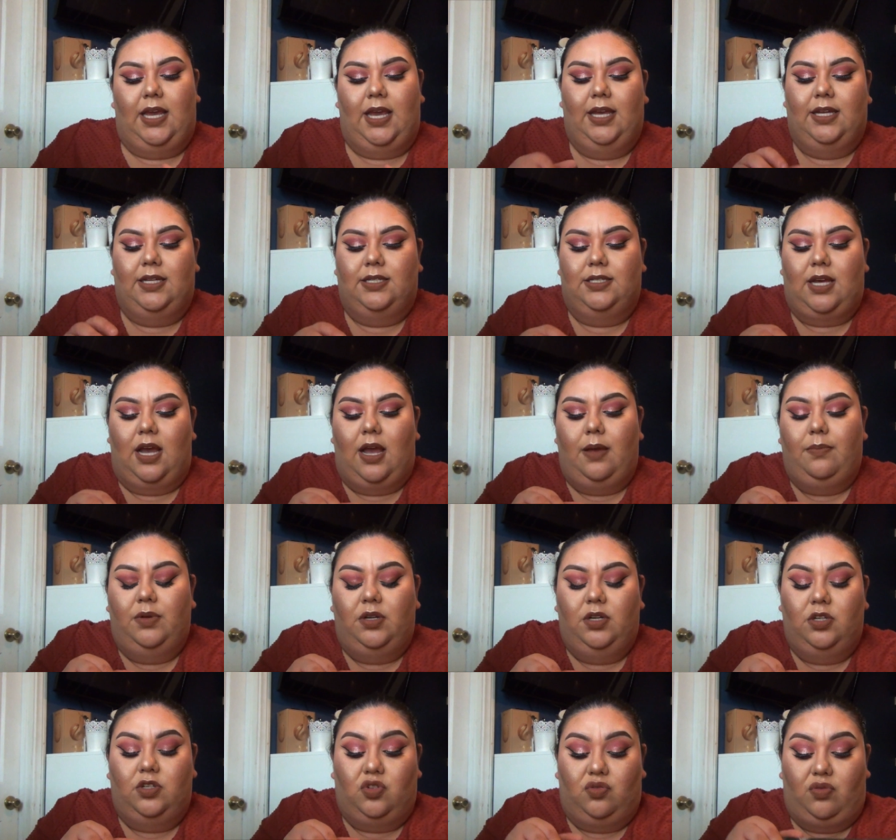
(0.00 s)
and I'm
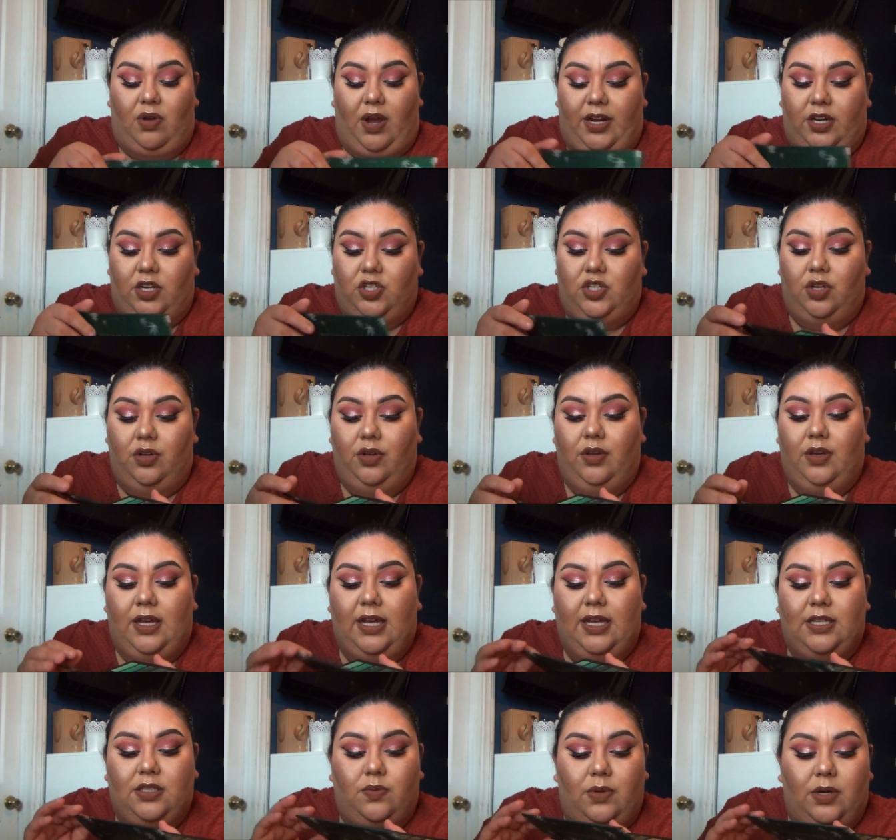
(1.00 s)
gonna try to show you
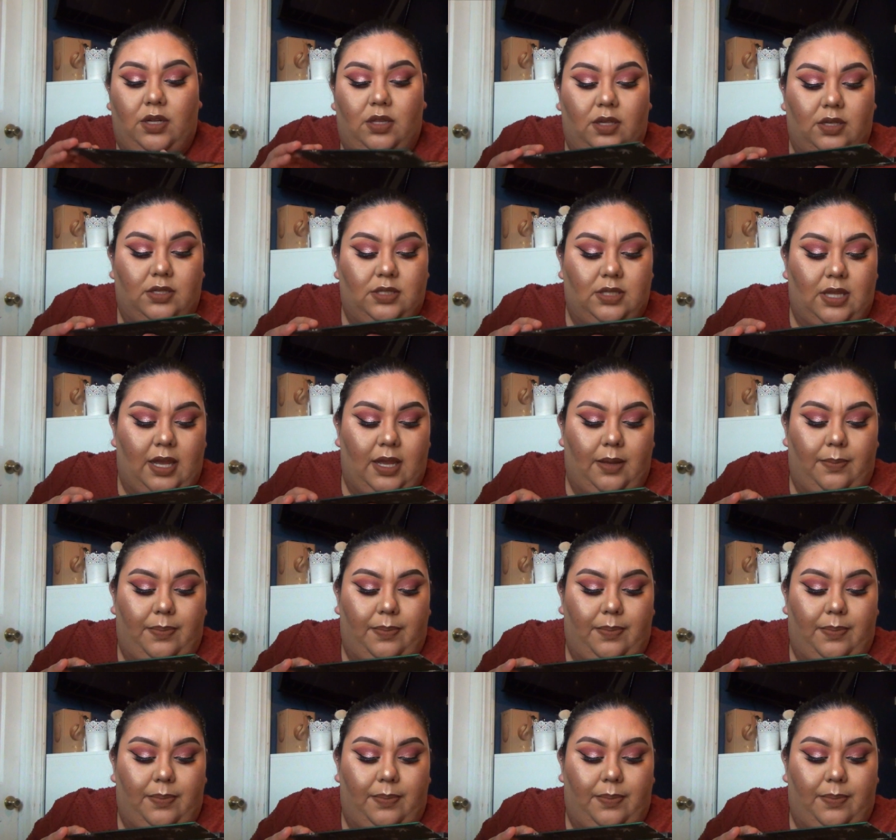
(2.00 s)
guys what it looks like,